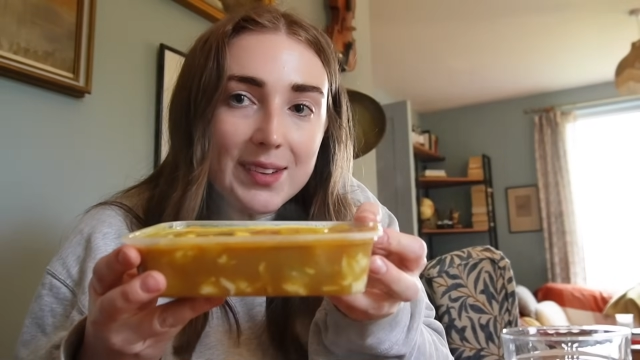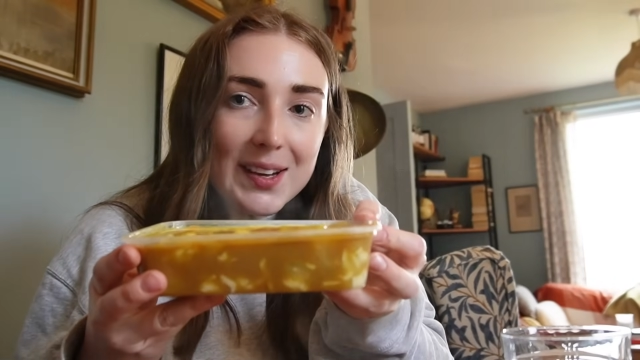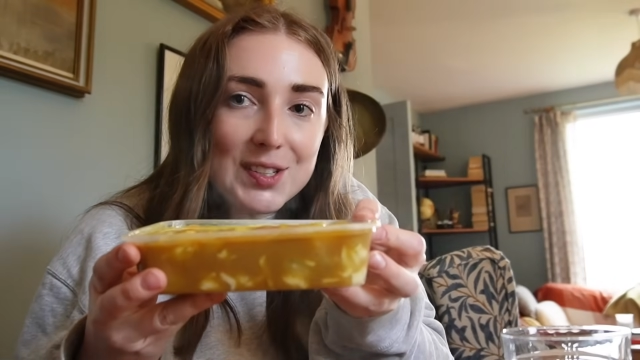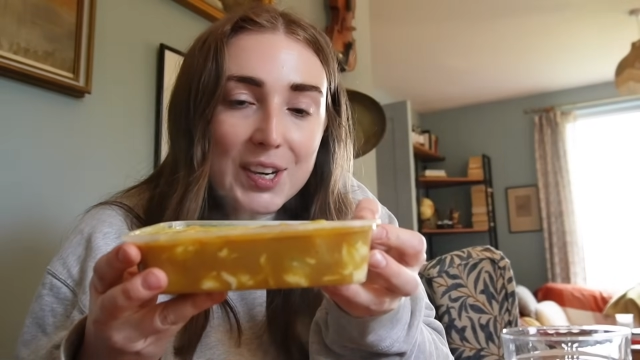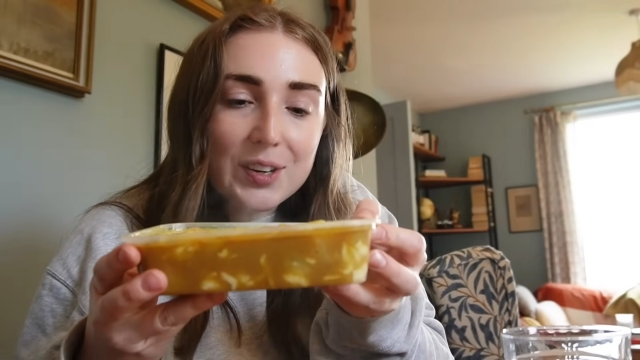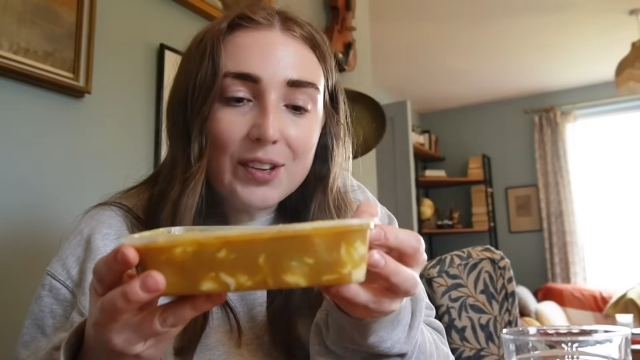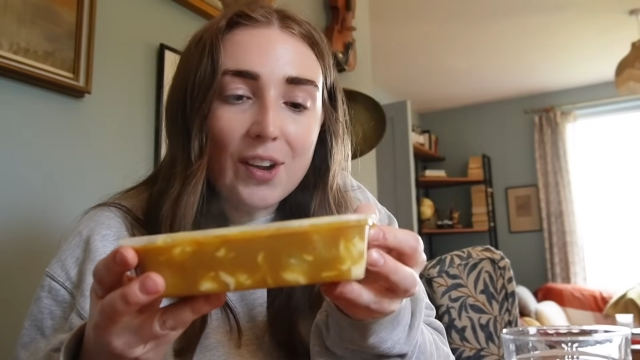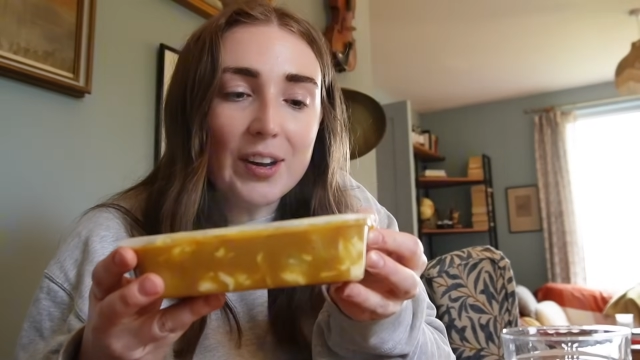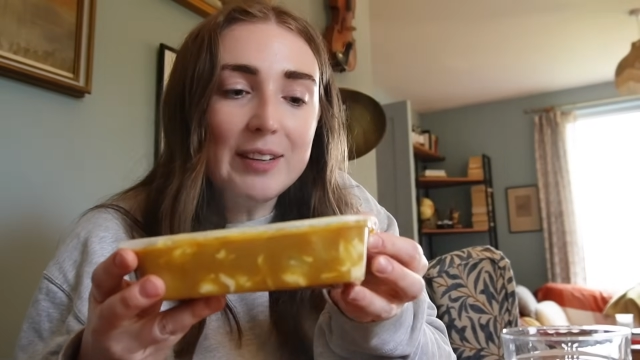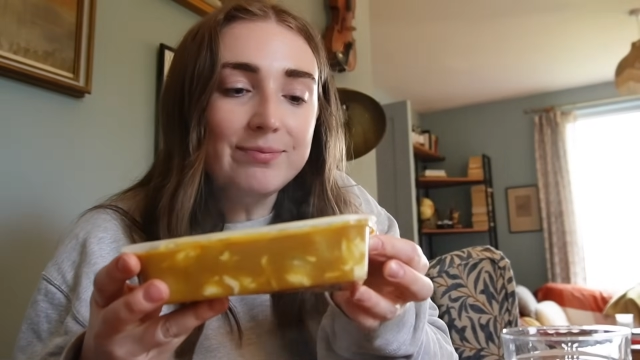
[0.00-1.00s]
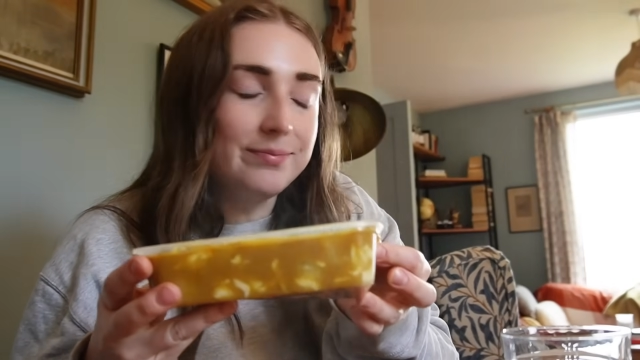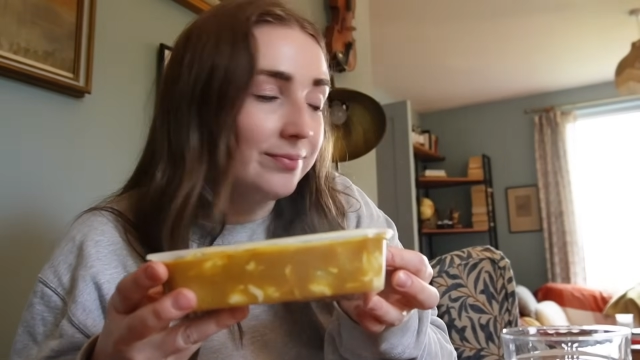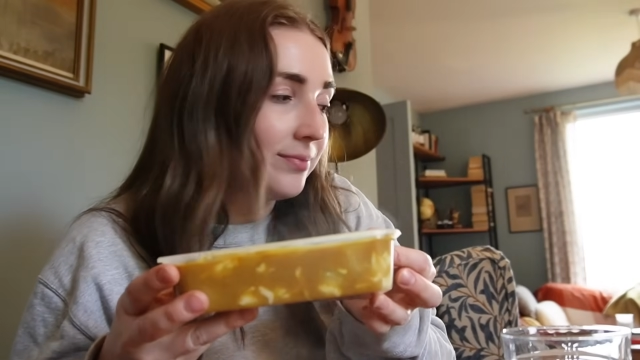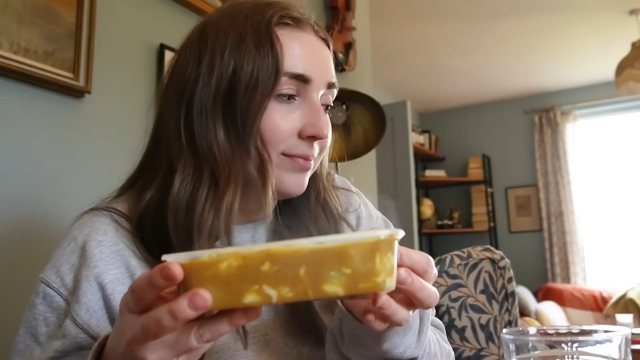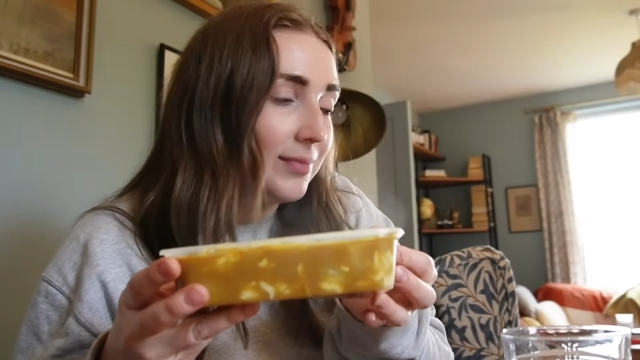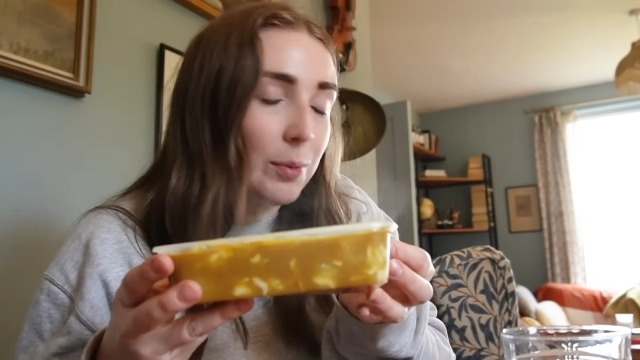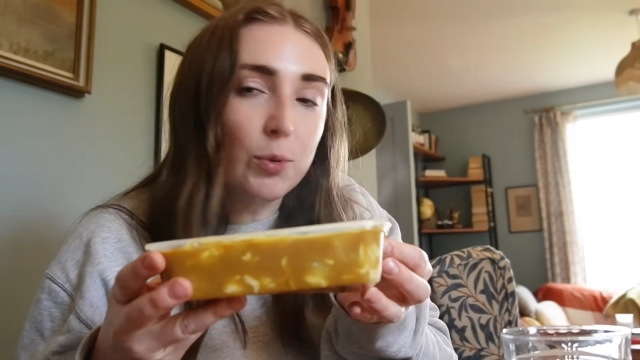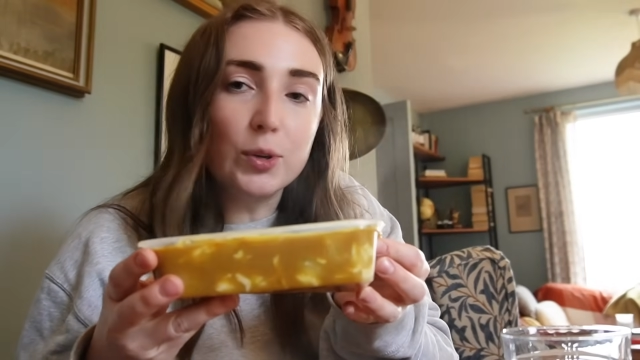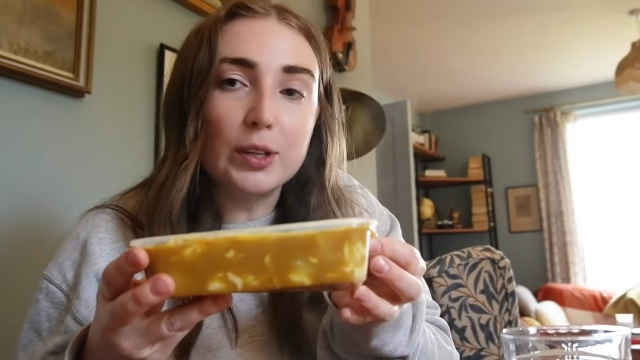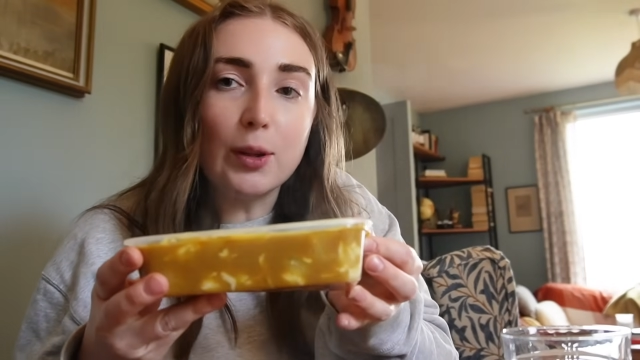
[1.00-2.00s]
A chicken curry. The
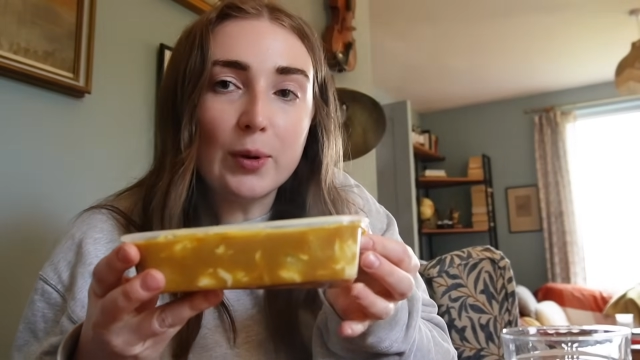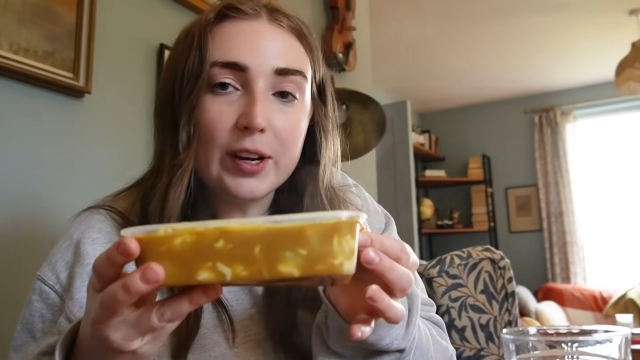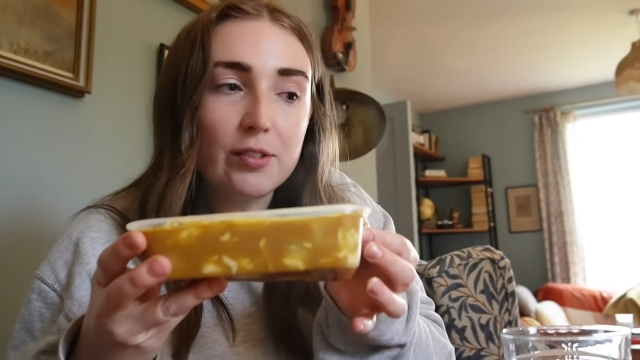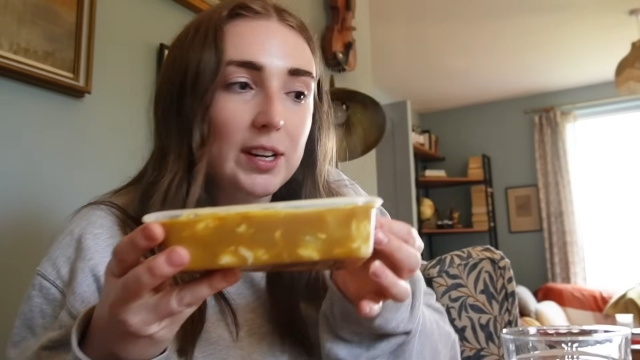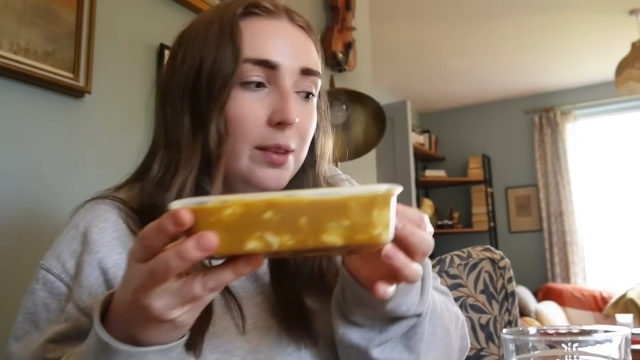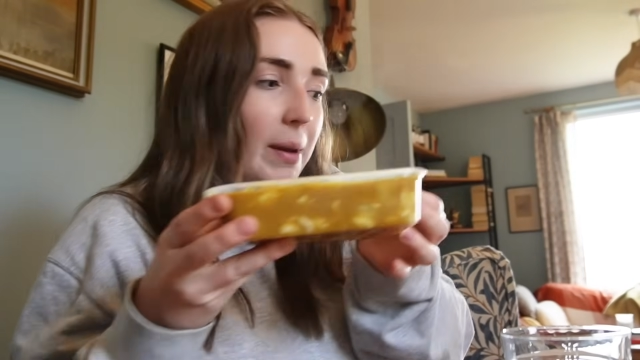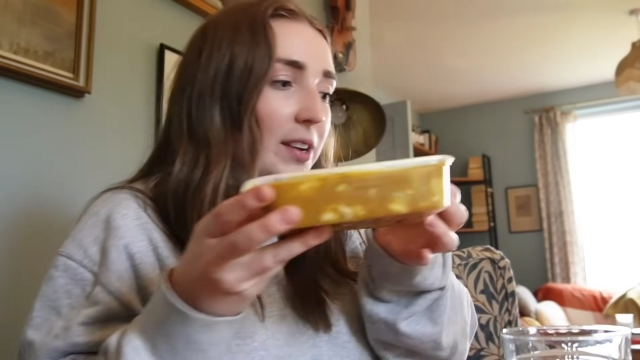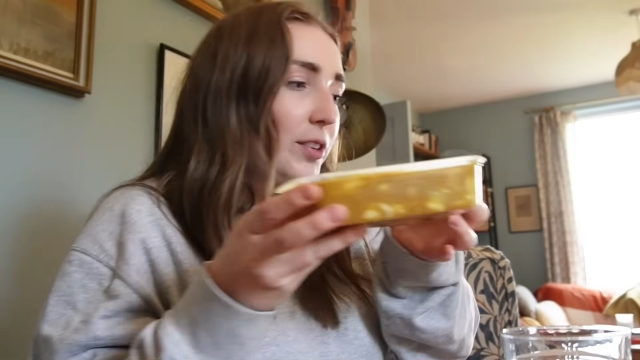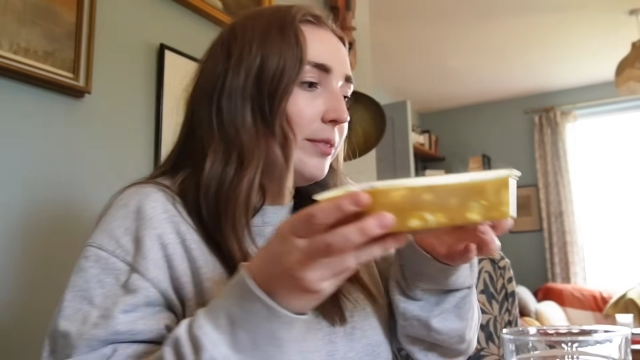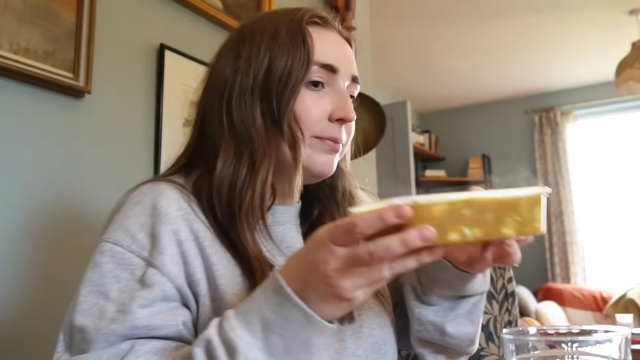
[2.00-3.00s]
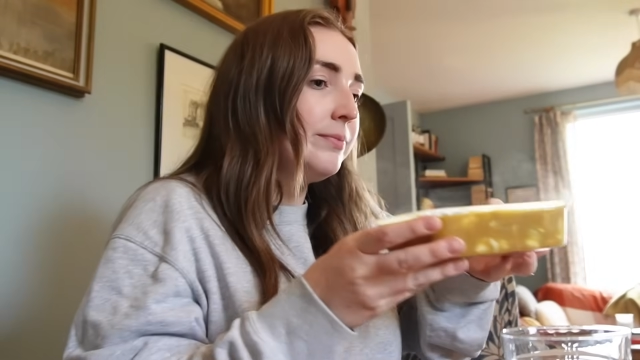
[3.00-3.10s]
more glowing green the better.